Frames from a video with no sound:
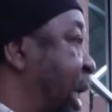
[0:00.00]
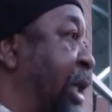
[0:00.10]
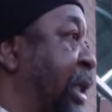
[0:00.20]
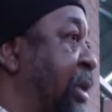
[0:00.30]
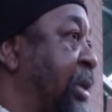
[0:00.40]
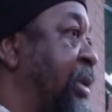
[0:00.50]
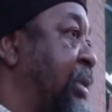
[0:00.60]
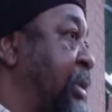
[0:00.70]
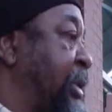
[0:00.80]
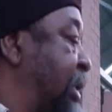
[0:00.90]
hey,
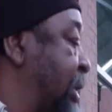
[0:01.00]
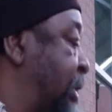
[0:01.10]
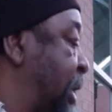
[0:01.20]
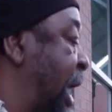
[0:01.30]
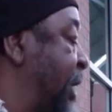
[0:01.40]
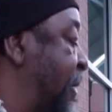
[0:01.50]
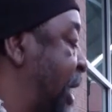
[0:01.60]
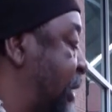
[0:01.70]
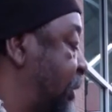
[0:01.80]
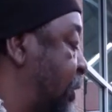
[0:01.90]
hey
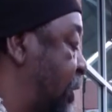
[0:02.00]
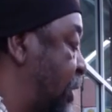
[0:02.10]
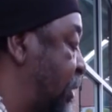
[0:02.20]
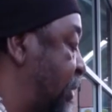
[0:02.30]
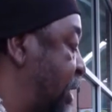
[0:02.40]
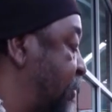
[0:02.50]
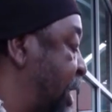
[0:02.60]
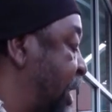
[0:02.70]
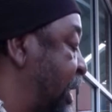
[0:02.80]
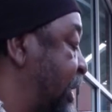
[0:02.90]
man, so-called white man
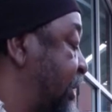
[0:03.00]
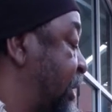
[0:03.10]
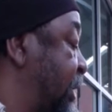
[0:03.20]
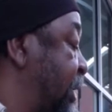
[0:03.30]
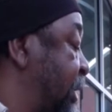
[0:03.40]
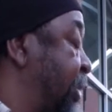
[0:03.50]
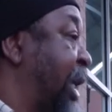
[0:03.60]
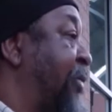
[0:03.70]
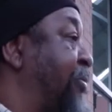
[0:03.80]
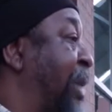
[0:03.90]
made it easy,
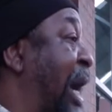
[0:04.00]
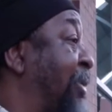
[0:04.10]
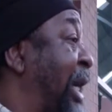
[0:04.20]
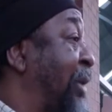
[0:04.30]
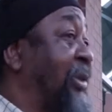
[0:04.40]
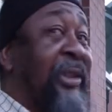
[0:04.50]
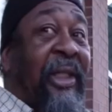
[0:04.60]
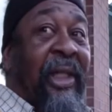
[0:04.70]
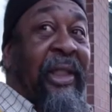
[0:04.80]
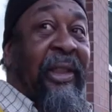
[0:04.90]
right? Bible apps.
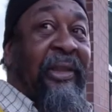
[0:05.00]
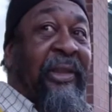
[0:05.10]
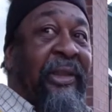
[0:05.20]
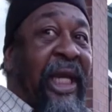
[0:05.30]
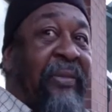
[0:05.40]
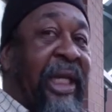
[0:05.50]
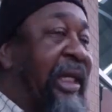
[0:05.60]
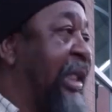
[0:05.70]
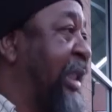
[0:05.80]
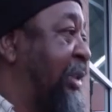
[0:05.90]
It's right. the same
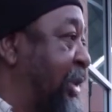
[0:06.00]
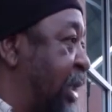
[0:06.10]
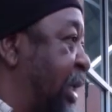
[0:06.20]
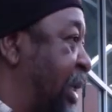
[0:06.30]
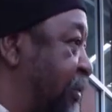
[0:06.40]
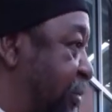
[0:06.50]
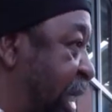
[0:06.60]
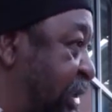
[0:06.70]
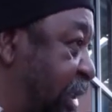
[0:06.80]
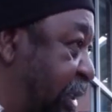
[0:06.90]
thing. Like they took all the
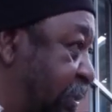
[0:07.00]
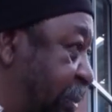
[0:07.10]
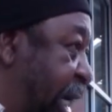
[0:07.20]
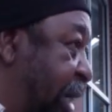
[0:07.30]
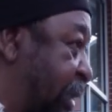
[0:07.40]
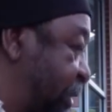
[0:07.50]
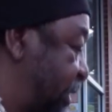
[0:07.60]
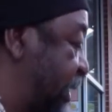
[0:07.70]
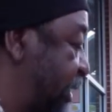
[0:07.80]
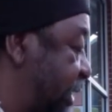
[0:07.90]
information and compiled
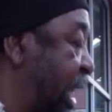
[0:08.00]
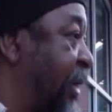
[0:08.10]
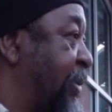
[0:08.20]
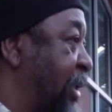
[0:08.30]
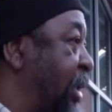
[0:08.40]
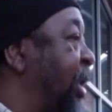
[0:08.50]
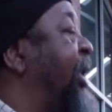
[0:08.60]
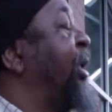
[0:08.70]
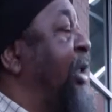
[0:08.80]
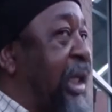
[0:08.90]
it to this into app. one thing
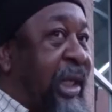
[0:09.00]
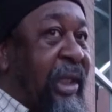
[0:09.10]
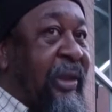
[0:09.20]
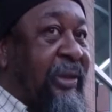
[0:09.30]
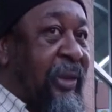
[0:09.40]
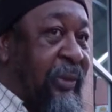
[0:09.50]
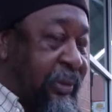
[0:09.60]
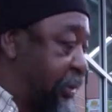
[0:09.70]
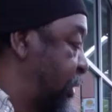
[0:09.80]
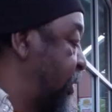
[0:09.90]
into that. Yeah. App. So
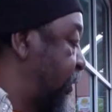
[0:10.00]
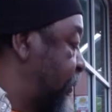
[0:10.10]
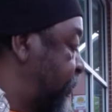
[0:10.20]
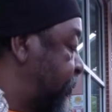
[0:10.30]
you know,